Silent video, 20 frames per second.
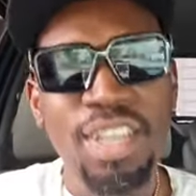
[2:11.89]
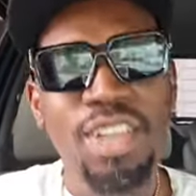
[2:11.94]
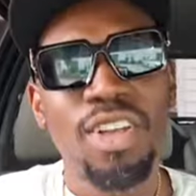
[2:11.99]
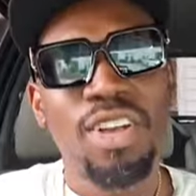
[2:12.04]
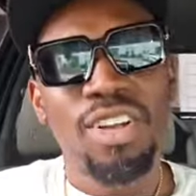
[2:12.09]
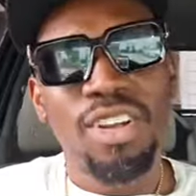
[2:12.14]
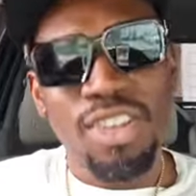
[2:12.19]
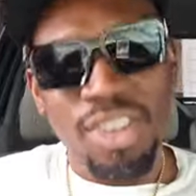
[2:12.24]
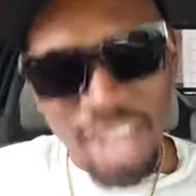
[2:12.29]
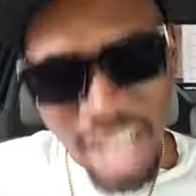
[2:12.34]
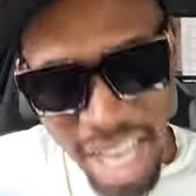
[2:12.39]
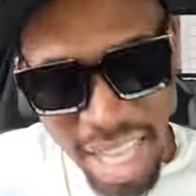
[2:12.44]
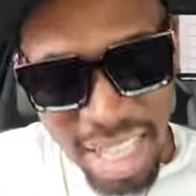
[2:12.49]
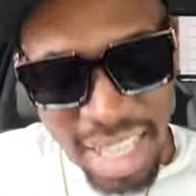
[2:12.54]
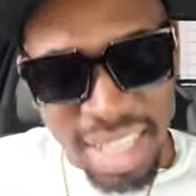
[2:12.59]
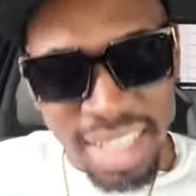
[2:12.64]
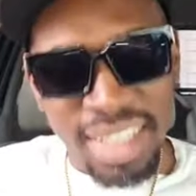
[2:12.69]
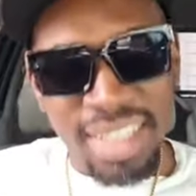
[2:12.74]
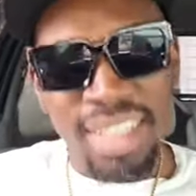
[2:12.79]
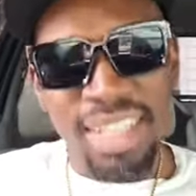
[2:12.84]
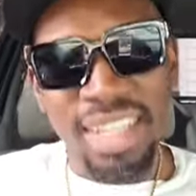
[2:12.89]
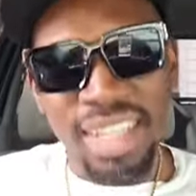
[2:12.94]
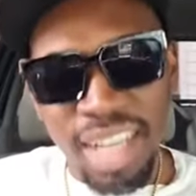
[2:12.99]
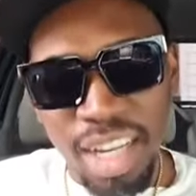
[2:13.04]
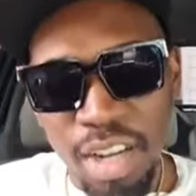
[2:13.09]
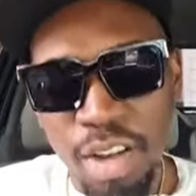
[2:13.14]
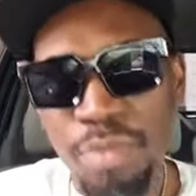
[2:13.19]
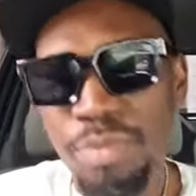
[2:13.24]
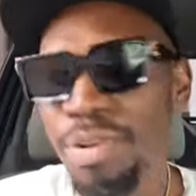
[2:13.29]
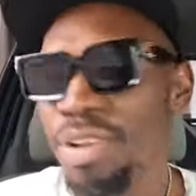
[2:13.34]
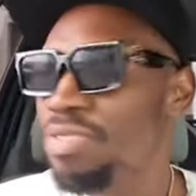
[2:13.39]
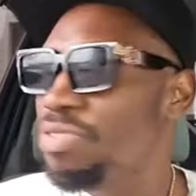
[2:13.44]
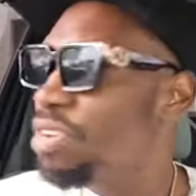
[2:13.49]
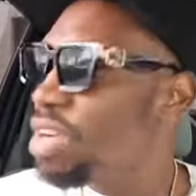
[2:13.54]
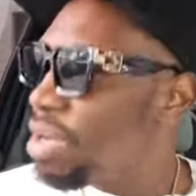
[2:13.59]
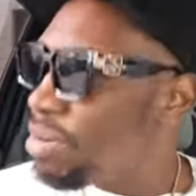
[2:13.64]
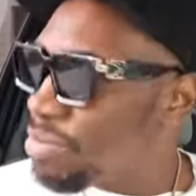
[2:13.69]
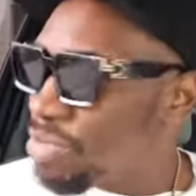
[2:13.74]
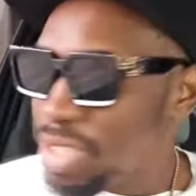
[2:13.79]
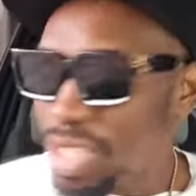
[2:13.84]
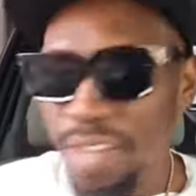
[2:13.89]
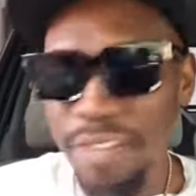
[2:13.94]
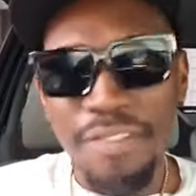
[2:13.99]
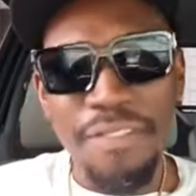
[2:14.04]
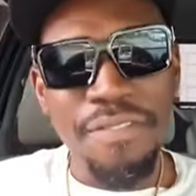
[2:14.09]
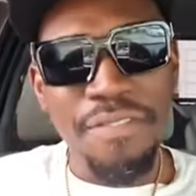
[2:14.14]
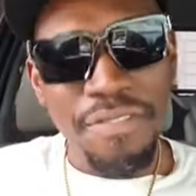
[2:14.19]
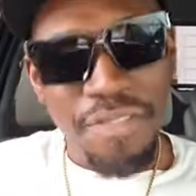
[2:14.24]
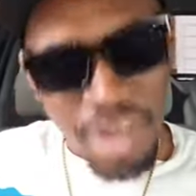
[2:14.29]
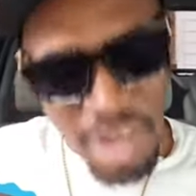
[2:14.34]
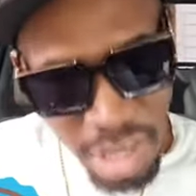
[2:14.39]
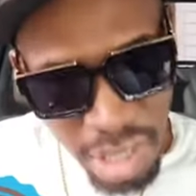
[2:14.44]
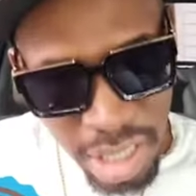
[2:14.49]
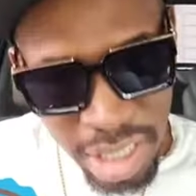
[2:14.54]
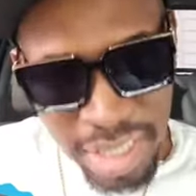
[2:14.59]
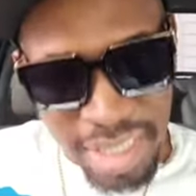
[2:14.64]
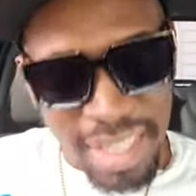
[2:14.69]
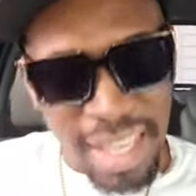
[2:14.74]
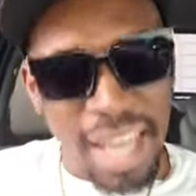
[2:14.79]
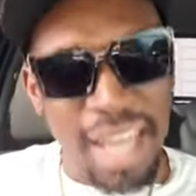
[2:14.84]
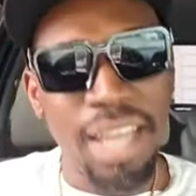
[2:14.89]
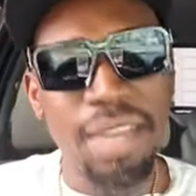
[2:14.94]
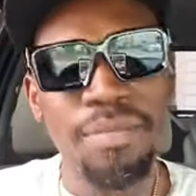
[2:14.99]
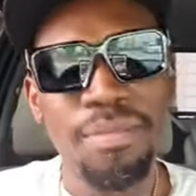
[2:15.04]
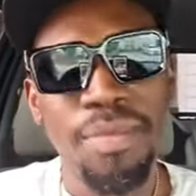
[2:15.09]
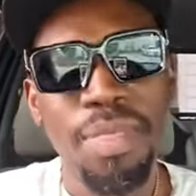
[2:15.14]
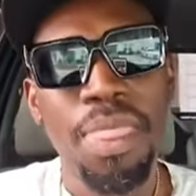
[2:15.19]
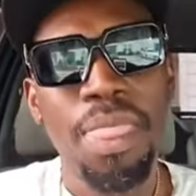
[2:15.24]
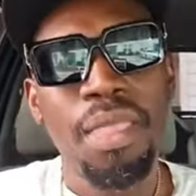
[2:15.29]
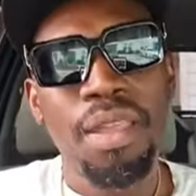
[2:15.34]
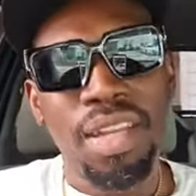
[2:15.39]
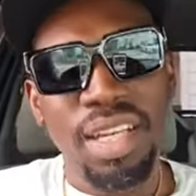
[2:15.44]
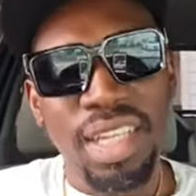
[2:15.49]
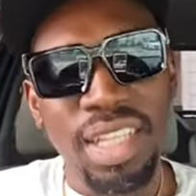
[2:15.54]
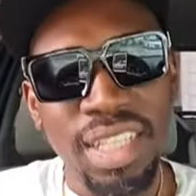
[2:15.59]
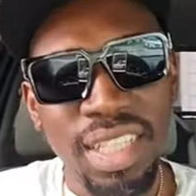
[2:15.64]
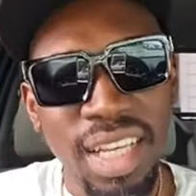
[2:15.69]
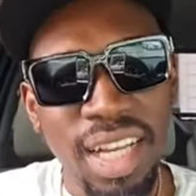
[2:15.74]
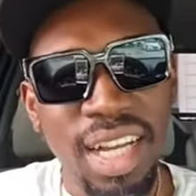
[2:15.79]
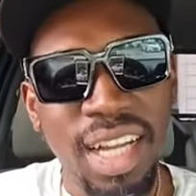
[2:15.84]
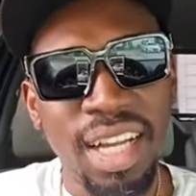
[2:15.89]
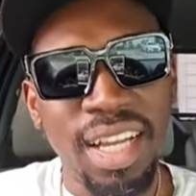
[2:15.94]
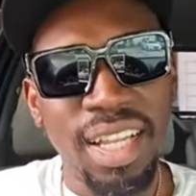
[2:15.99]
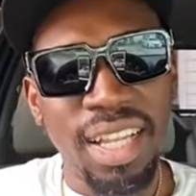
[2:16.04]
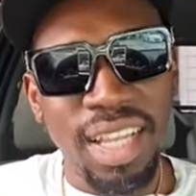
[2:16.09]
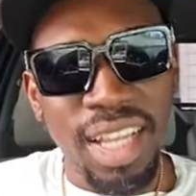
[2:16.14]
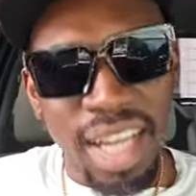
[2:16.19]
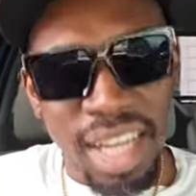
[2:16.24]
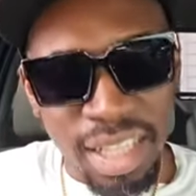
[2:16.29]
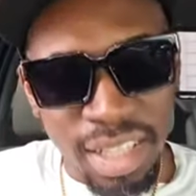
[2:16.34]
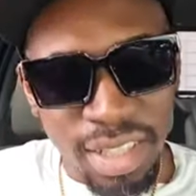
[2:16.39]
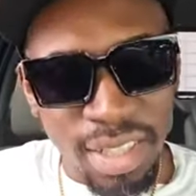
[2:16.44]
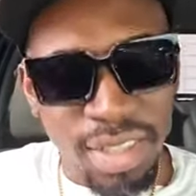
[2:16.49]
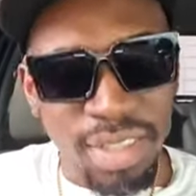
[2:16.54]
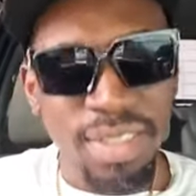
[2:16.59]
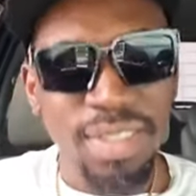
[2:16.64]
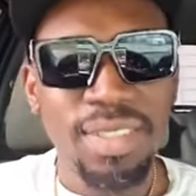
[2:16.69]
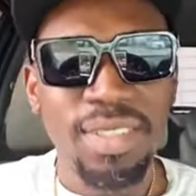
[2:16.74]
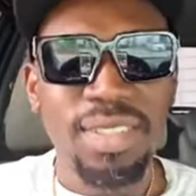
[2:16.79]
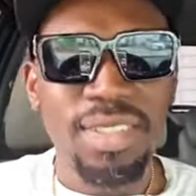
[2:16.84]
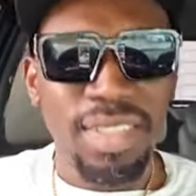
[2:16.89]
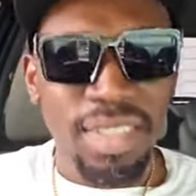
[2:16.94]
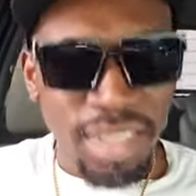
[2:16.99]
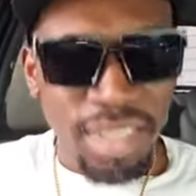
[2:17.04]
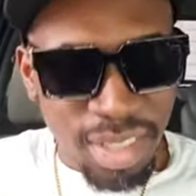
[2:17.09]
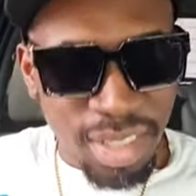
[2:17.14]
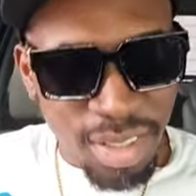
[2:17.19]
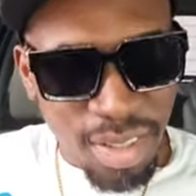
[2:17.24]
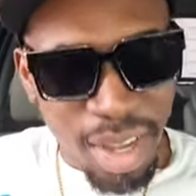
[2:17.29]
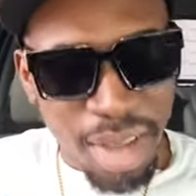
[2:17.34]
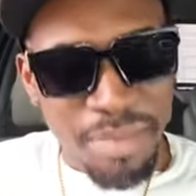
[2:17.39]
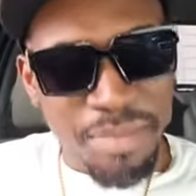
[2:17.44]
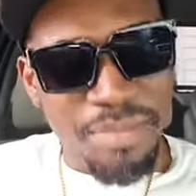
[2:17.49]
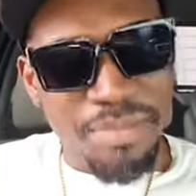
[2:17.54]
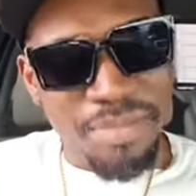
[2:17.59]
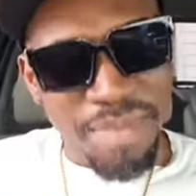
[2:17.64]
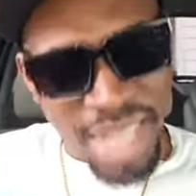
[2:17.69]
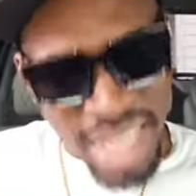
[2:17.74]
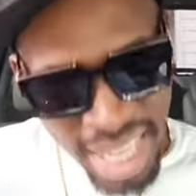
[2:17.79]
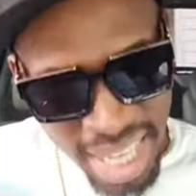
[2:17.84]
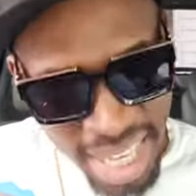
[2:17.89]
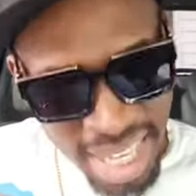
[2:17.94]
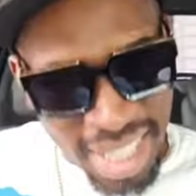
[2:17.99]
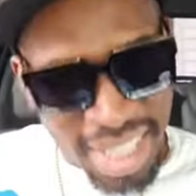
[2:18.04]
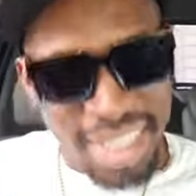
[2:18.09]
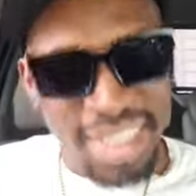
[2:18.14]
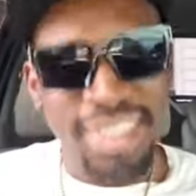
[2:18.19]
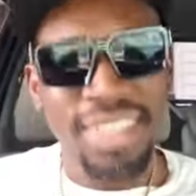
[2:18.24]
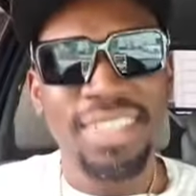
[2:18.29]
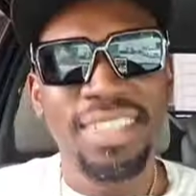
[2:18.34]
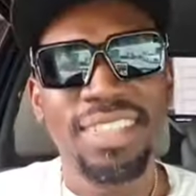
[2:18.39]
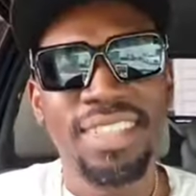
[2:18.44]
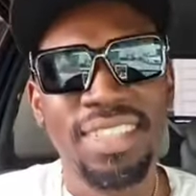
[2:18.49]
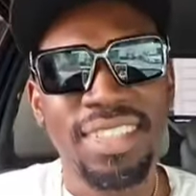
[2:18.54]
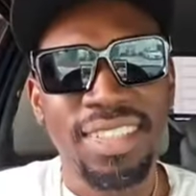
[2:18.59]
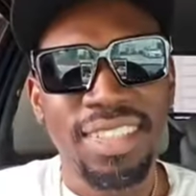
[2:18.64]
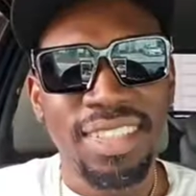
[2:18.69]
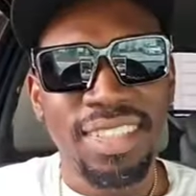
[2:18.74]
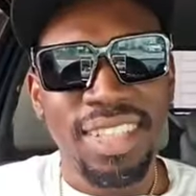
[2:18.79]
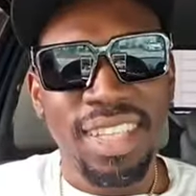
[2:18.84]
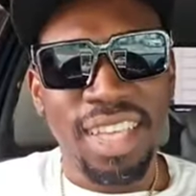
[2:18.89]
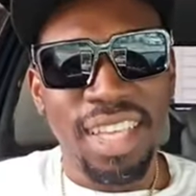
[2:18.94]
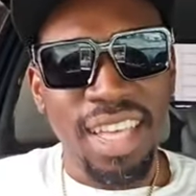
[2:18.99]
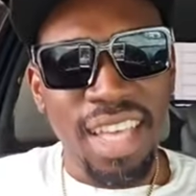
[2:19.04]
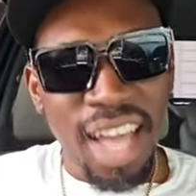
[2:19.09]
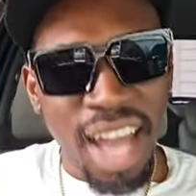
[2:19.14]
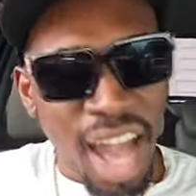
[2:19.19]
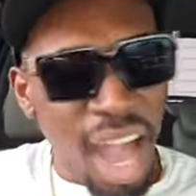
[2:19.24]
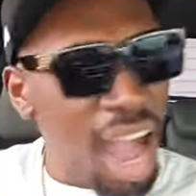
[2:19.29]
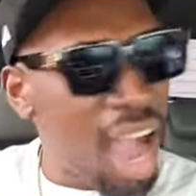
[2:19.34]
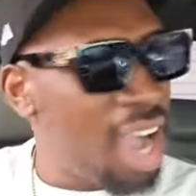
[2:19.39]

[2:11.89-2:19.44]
Ragging King I go perform for the first time in Orlando. You know what I mean? Yeah.